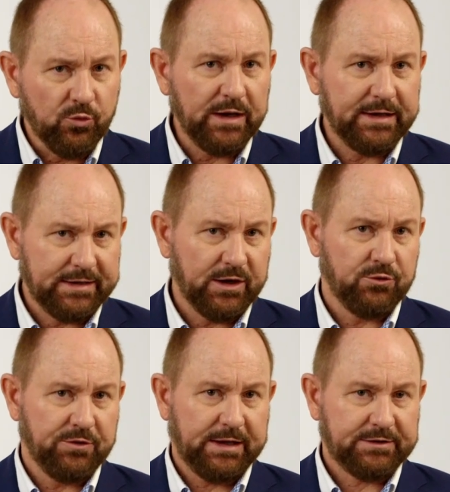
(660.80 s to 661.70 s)
really
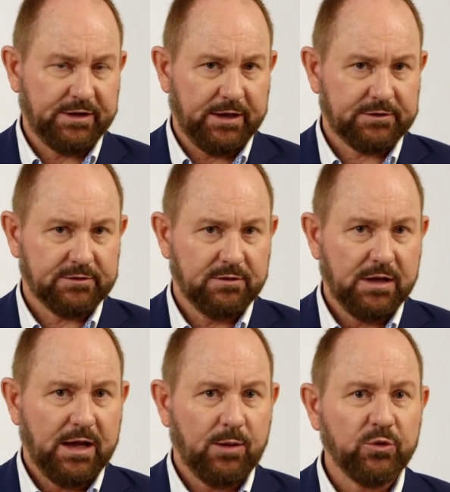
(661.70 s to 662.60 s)
know that yet.
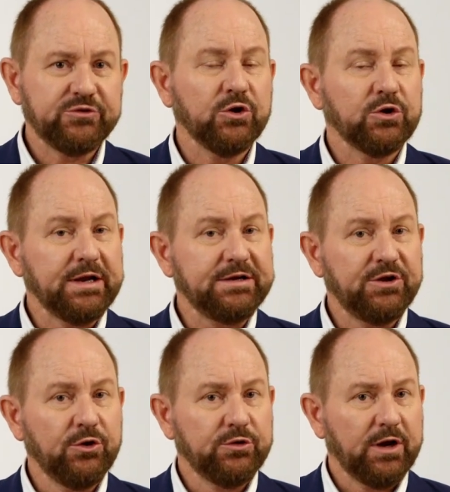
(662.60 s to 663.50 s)
And we certainly
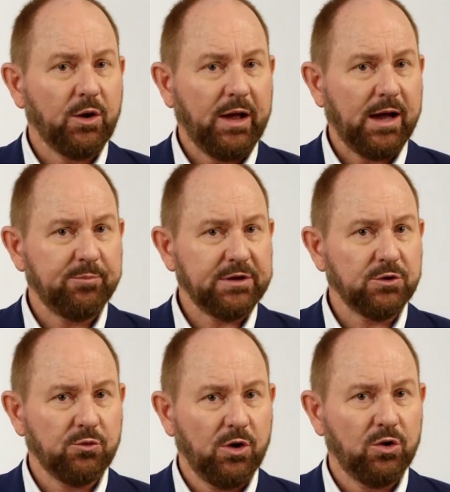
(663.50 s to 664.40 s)
don't know how big
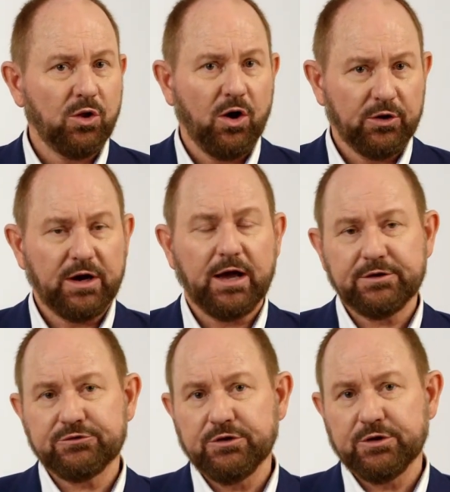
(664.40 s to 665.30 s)
a role
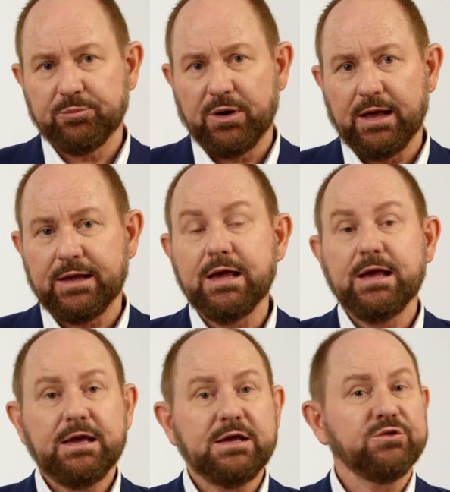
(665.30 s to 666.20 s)
online is going to play
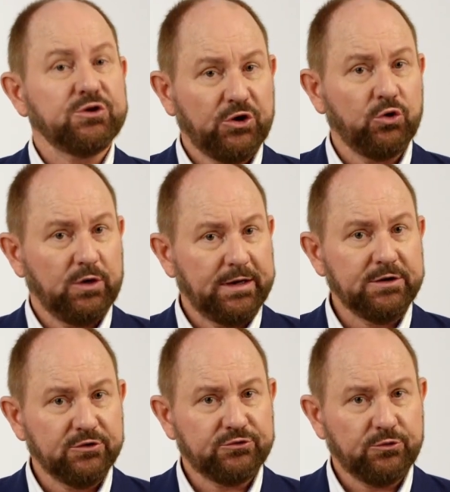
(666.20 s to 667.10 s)
in the total
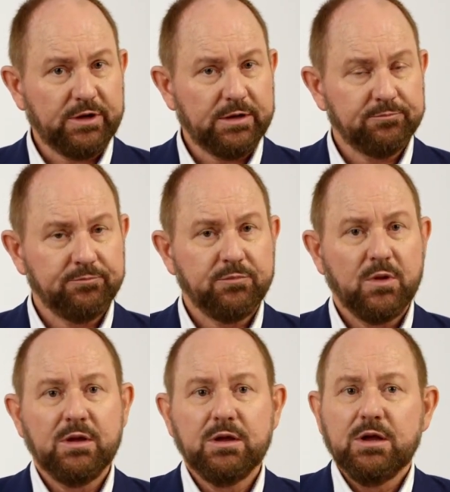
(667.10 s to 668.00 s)
industry.
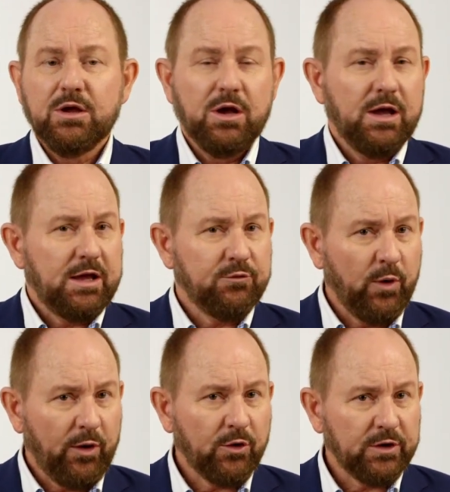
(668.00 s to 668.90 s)
If
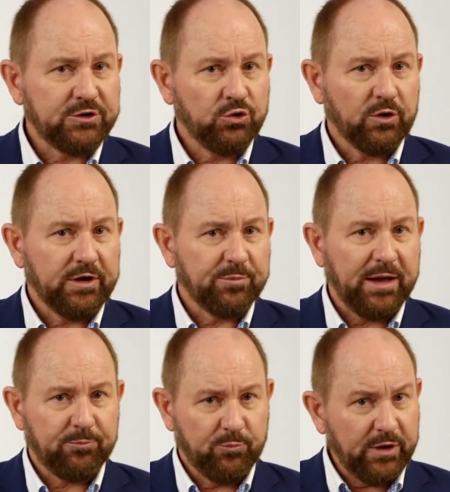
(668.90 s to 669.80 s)
we're only talking
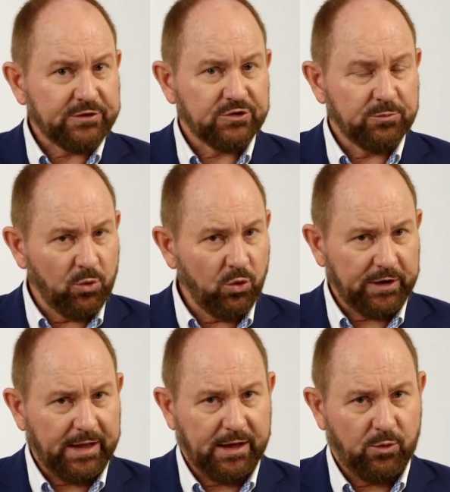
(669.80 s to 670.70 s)
about bricks and
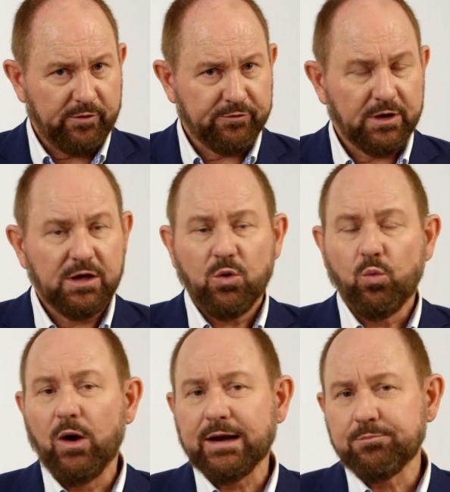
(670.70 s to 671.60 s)
mortar, however,
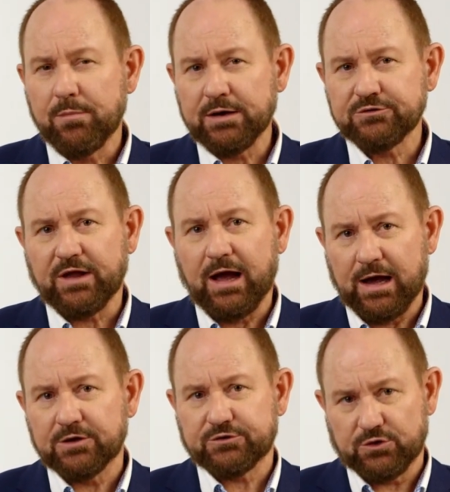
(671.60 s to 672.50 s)
one must
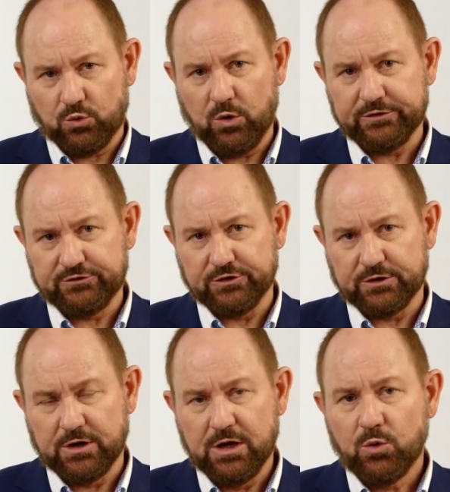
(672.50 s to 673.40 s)
ask the
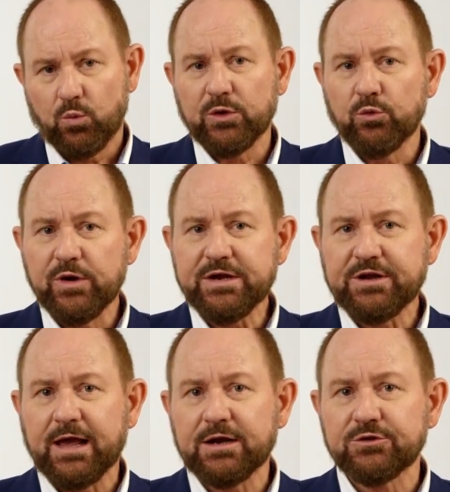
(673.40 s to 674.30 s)
question, will
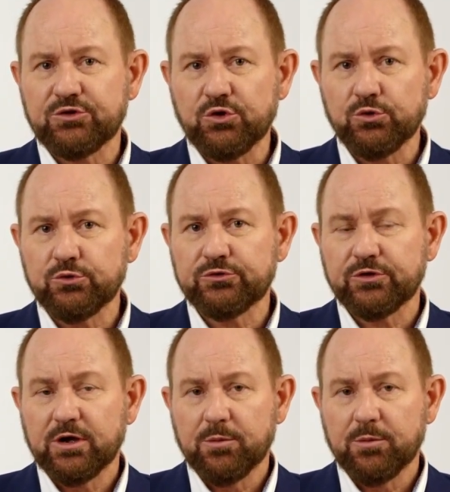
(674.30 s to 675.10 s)
retailers use